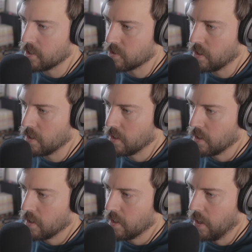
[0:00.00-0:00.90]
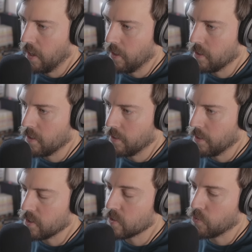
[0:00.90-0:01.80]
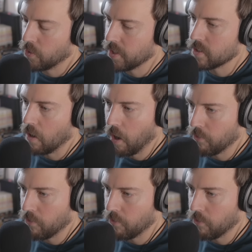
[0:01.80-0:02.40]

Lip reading: the Tundra, at least for these